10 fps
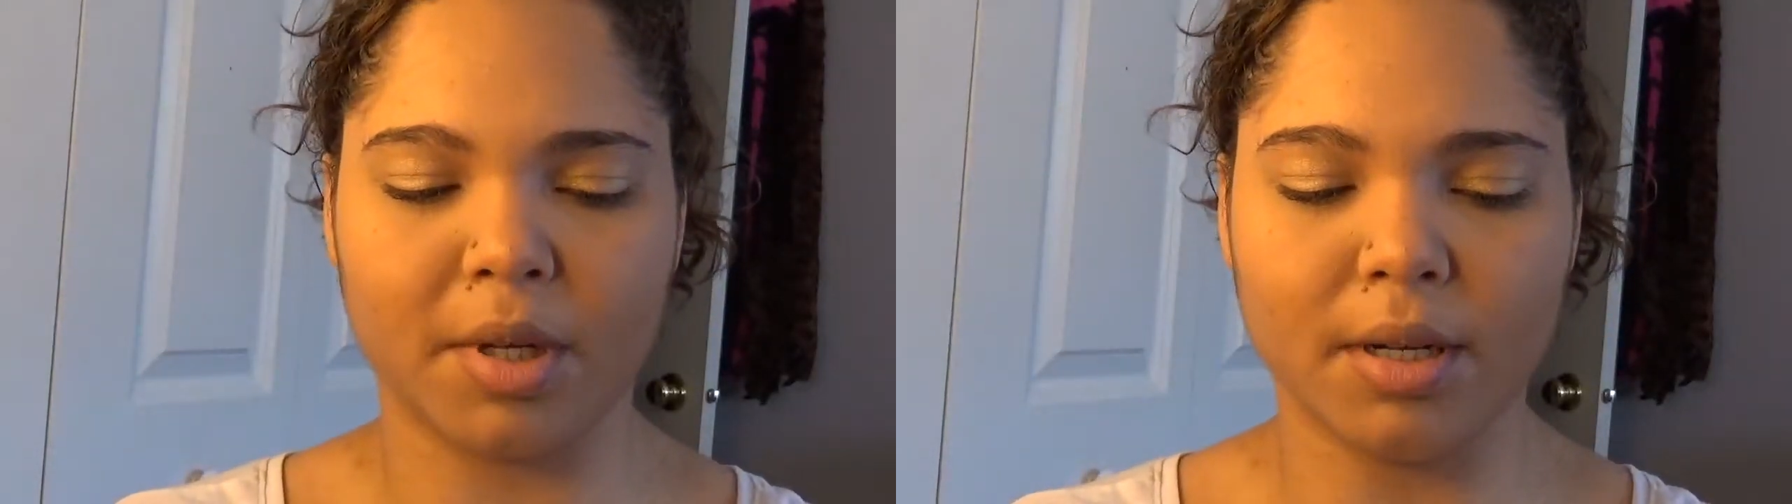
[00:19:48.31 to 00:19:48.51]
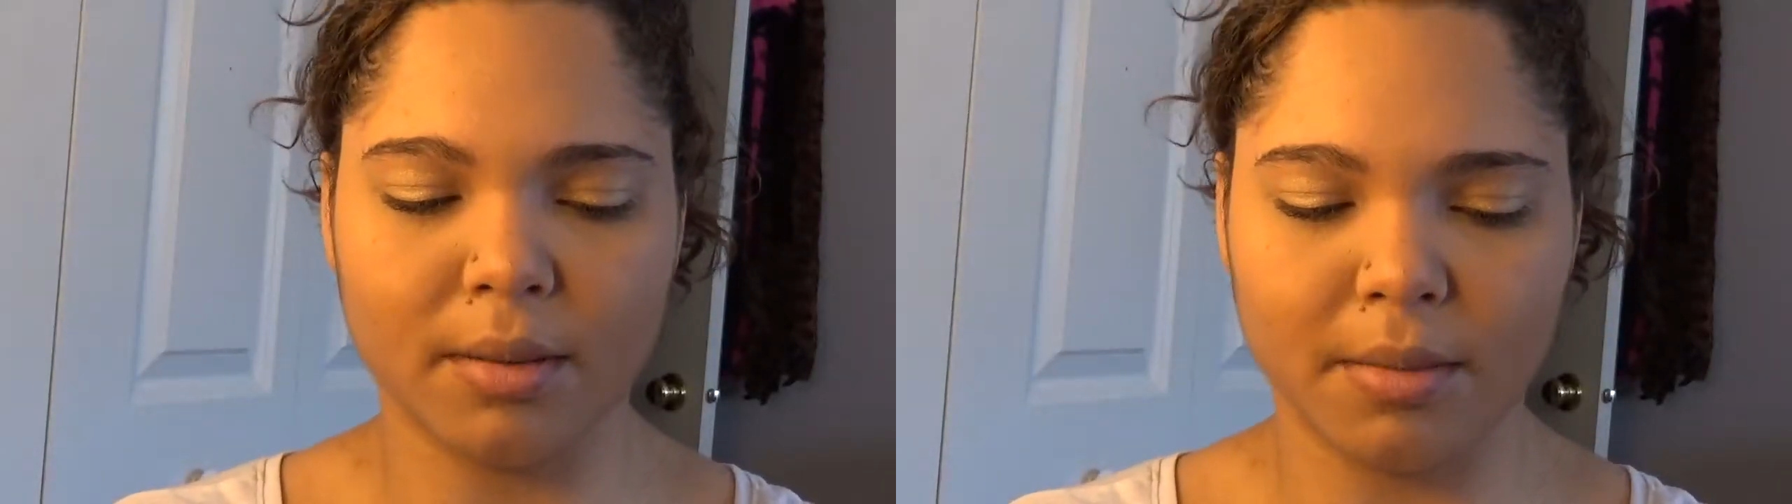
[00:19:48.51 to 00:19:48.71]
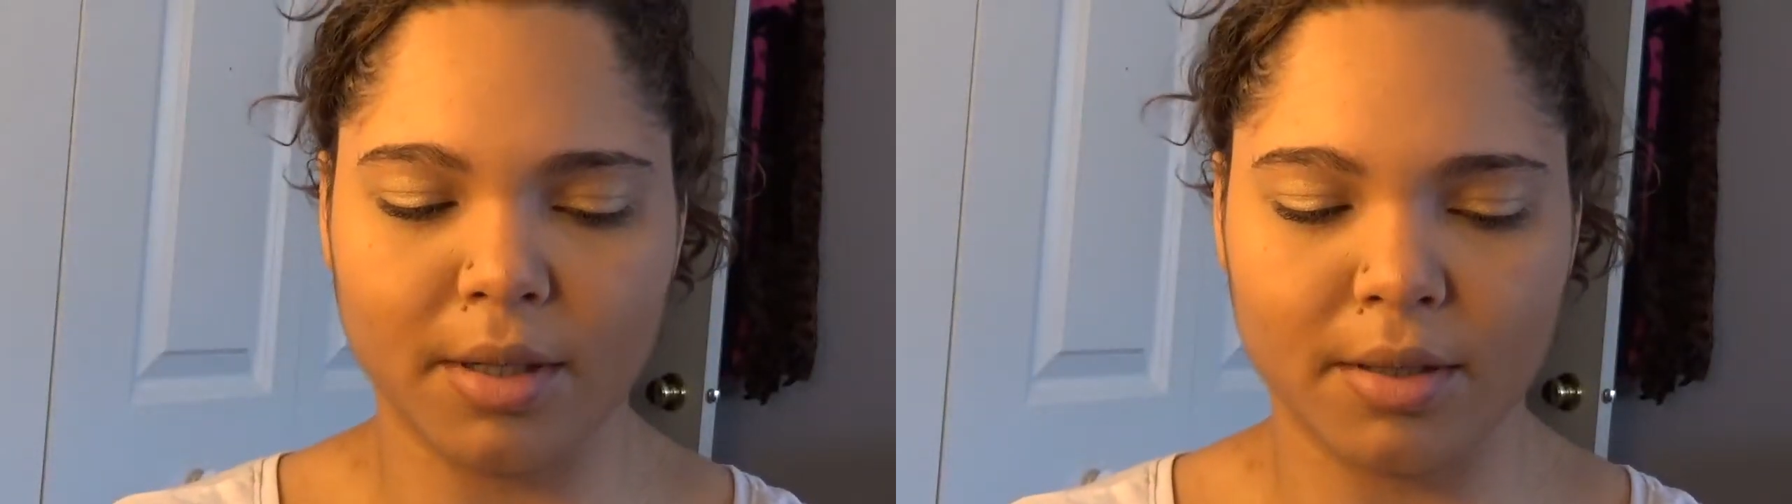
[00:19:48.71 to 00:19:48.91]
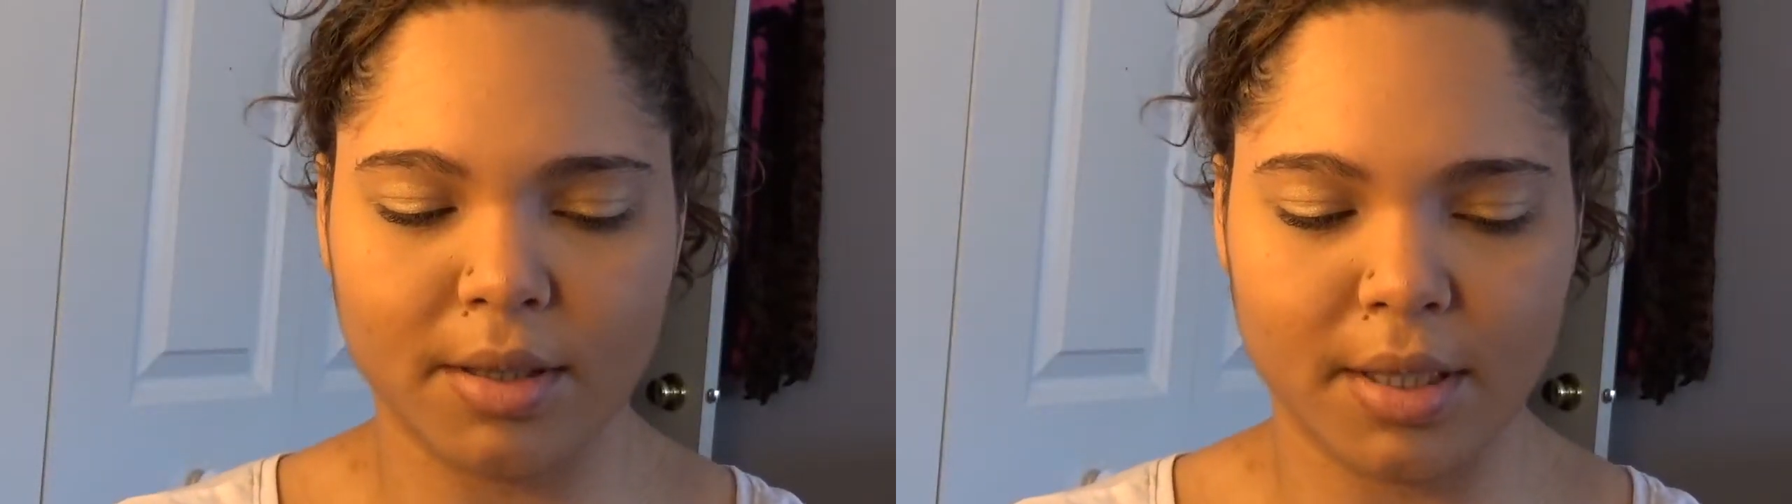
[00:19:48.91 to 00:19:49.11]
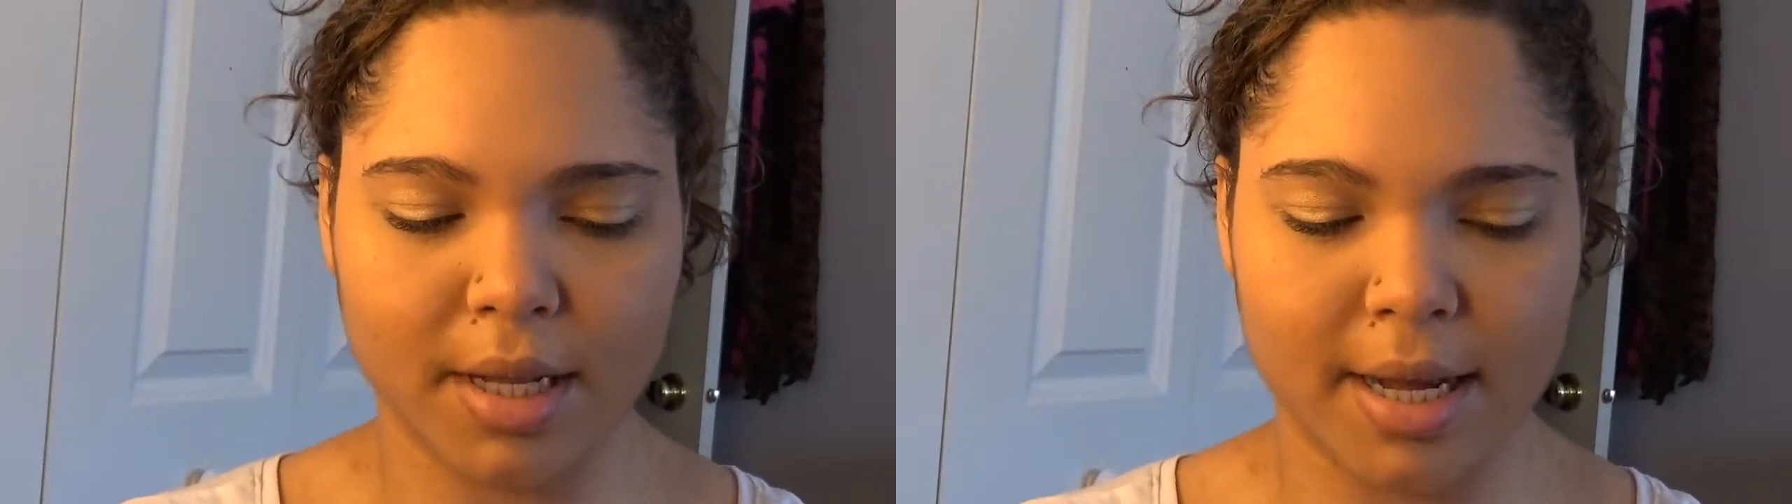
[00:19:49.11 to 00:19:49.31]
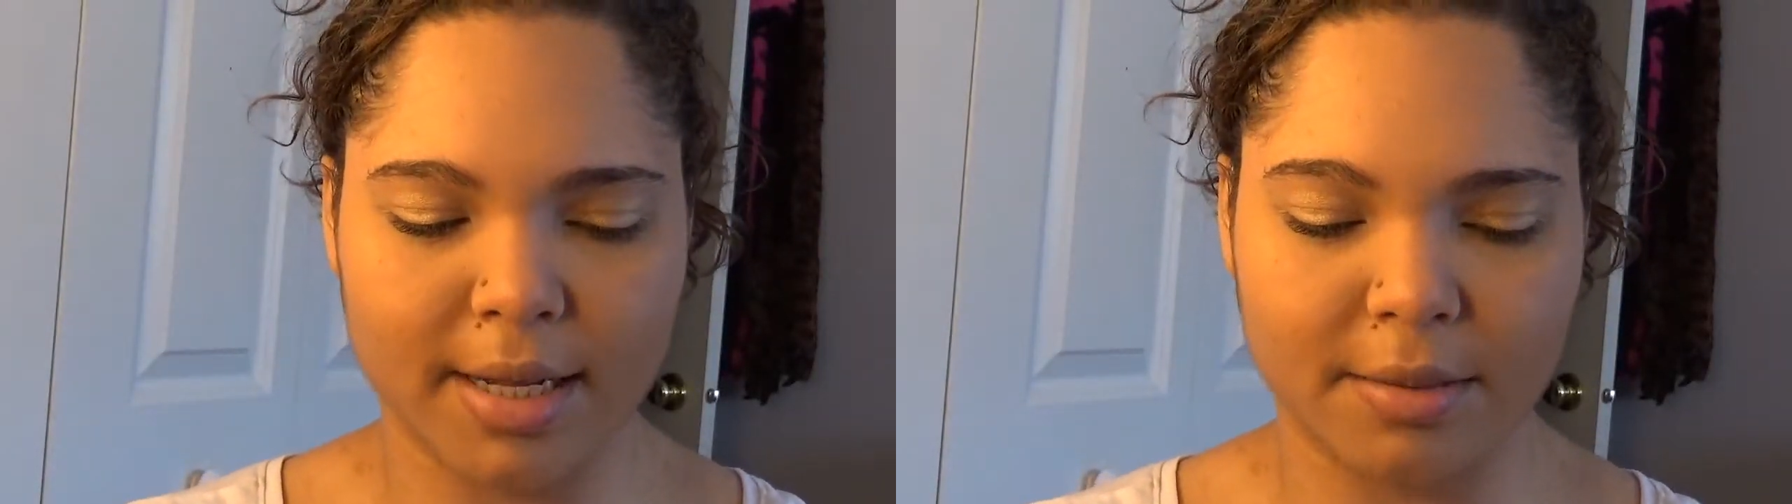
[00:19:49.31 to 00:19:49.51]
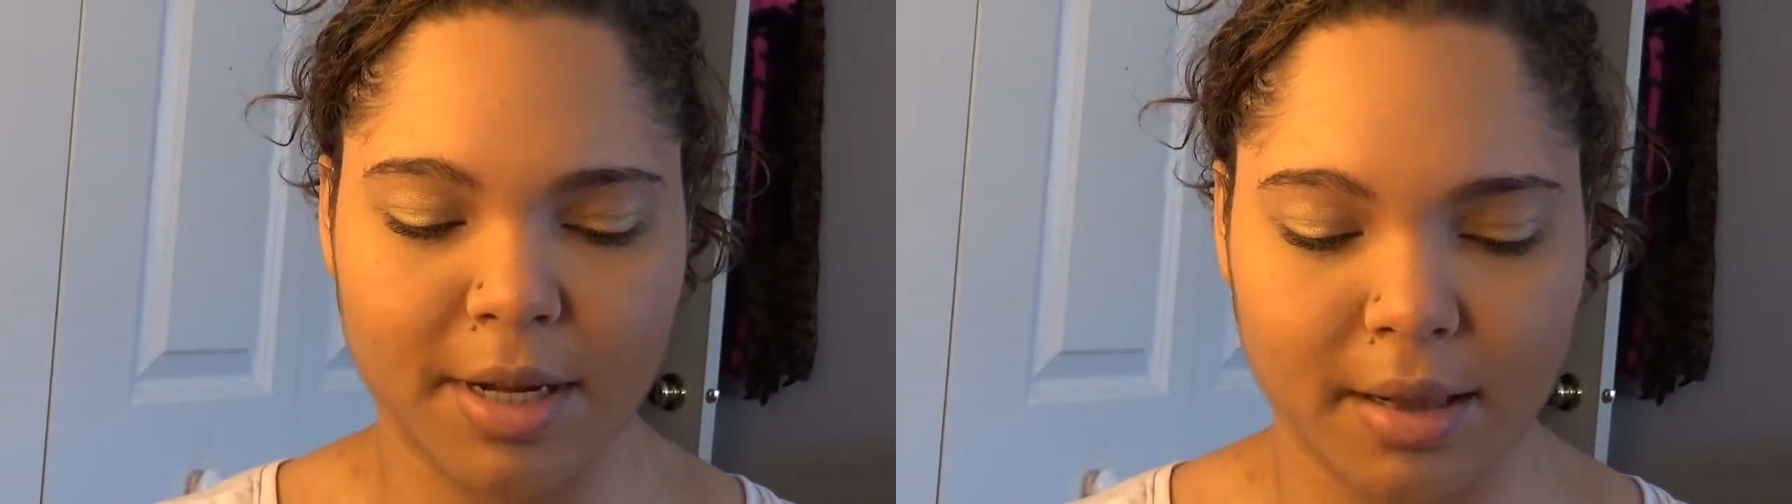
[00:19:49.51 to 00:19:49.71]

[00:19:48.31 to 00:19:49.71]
going to be using that as my